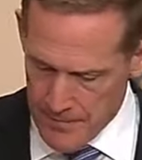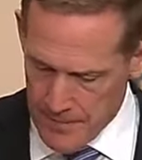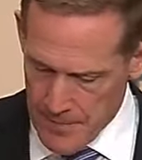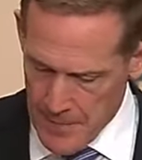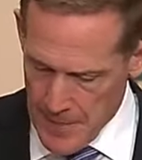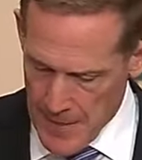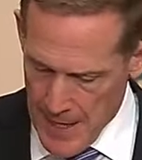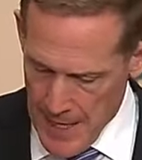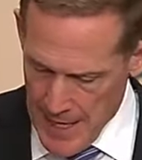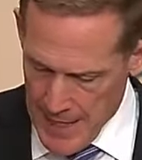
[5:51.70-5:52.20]

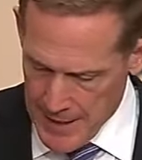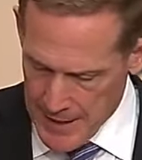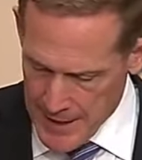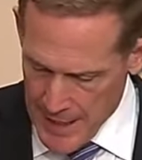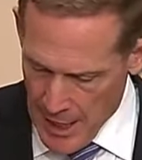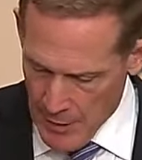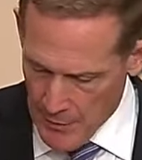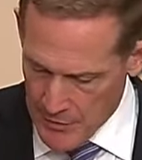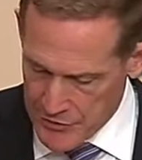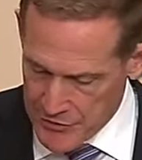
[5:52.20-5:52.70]
and
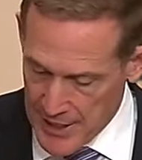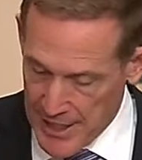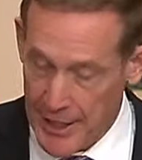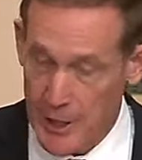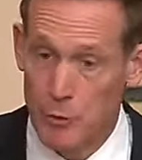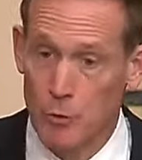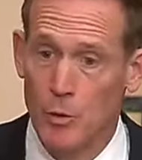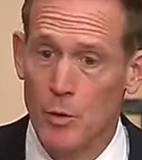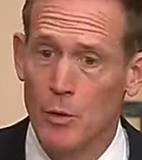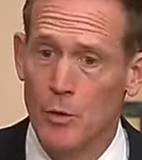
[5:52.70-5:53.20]
notwithstanding
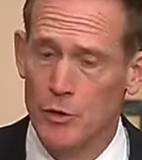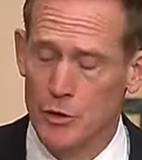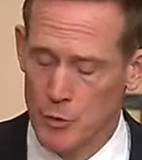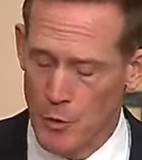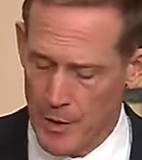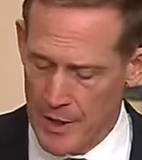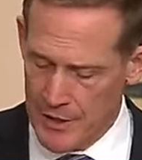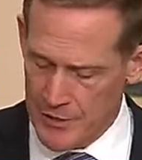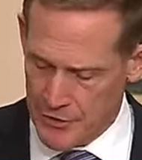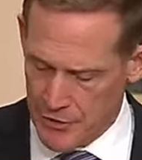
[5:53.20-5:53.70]
Rule
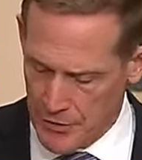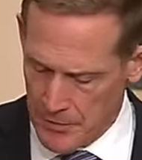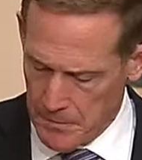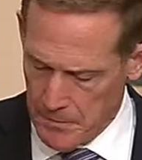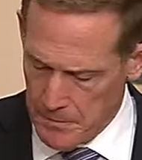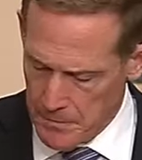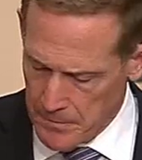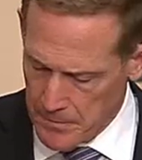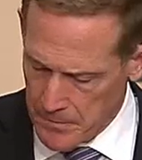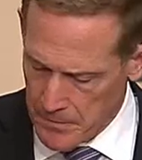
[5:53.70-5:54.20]
22,
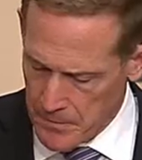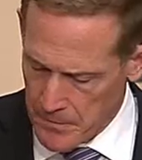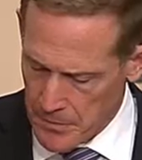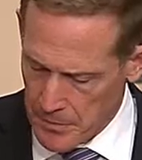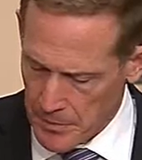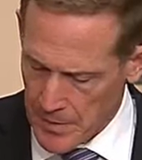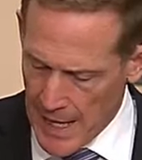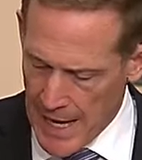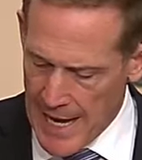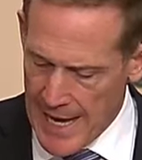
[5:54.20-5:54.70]

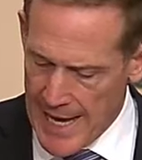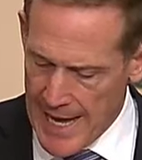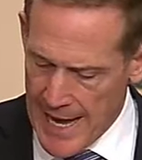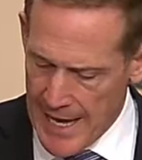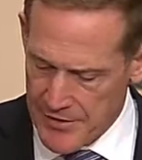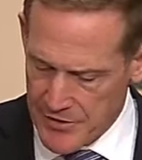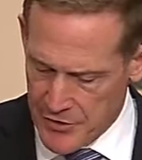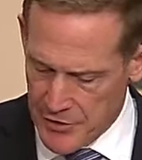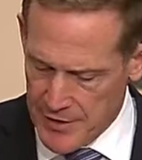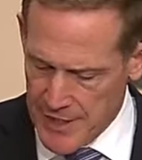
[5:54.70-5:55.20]
I
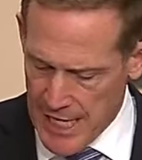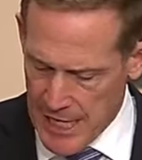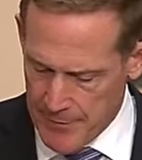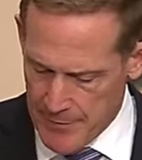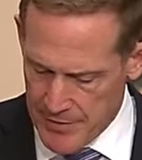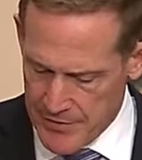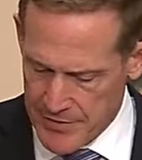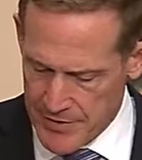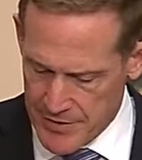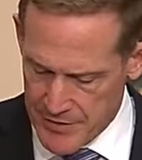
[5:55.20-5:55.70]
ask
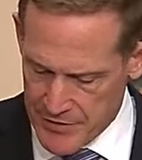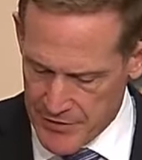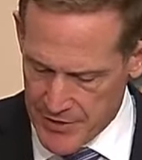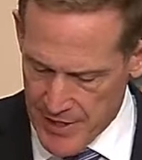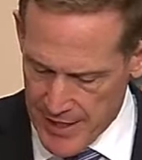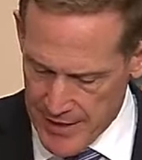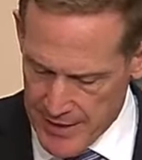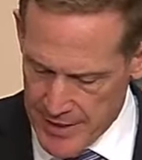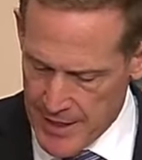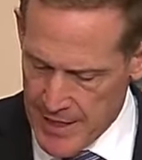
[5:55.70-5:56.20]
unanimous
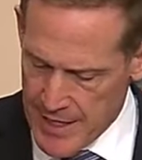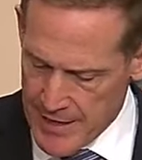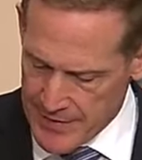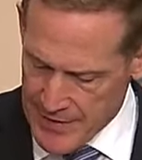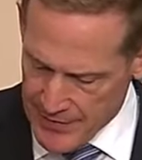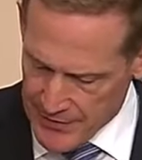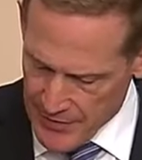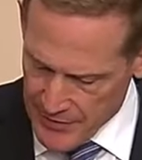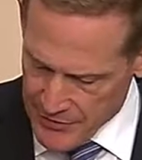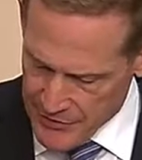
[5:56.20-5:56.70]
consent that
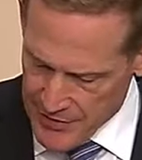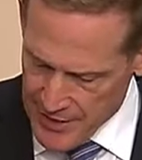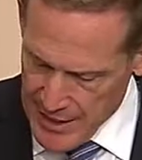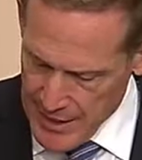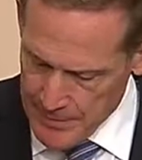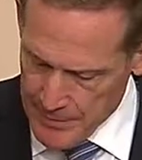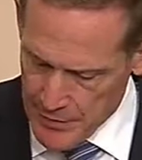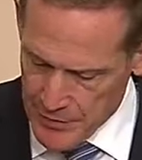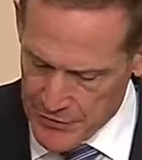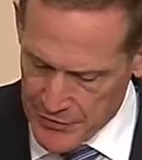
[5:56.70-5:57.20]
the Senate
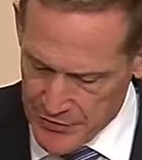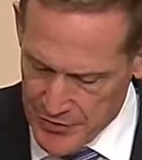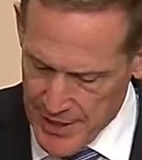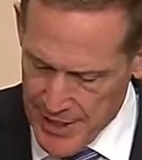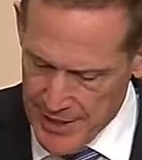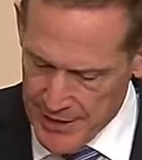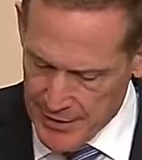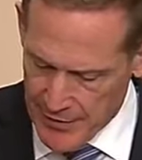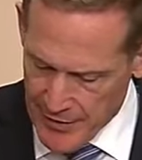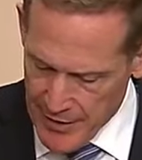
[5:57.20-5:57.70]
proceed
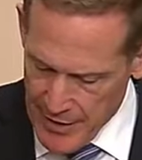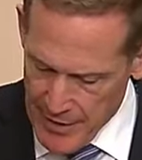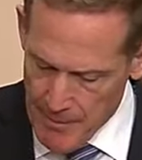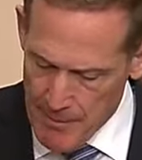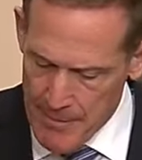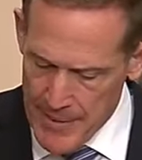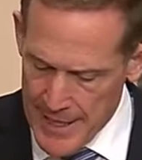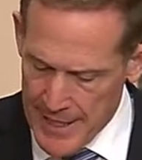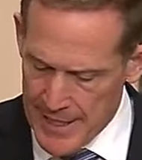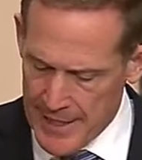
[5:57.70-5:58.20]
to the
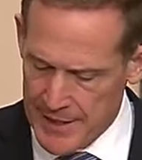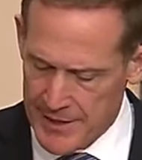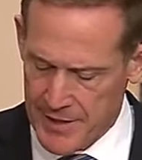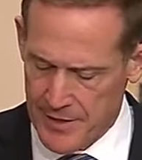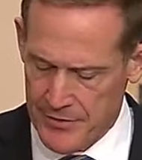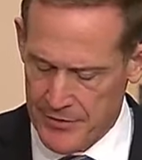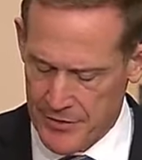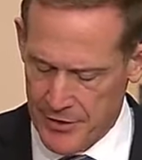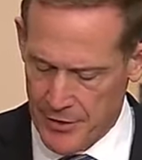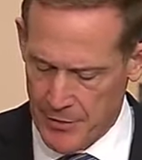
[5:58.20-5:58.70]
immediate
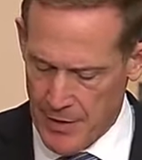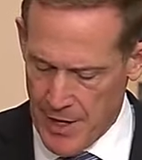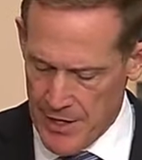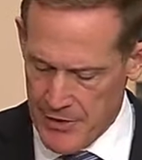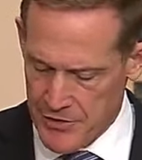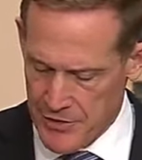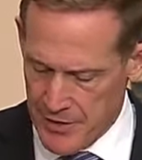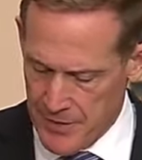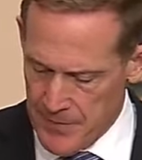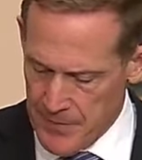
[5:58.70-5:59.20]

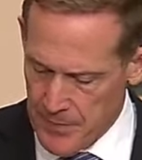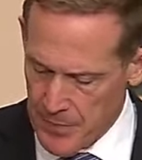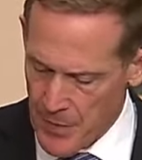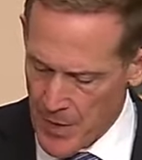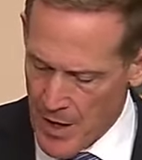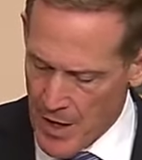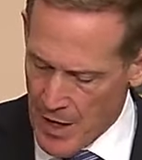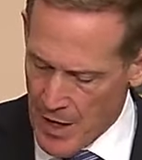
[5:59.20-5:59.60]
consideration of